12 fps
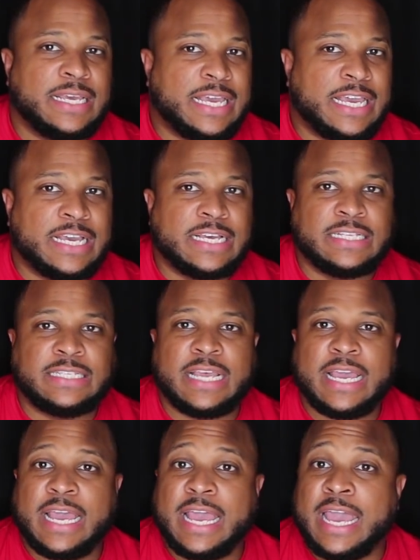ins
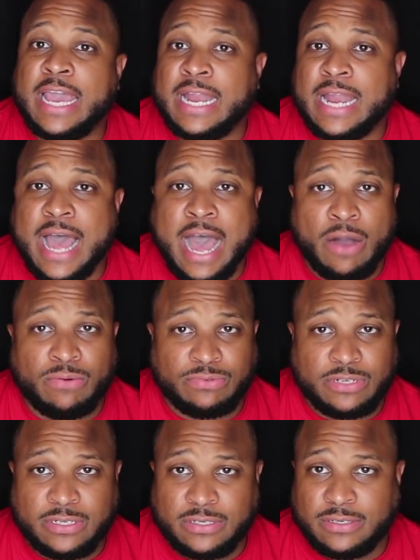and out,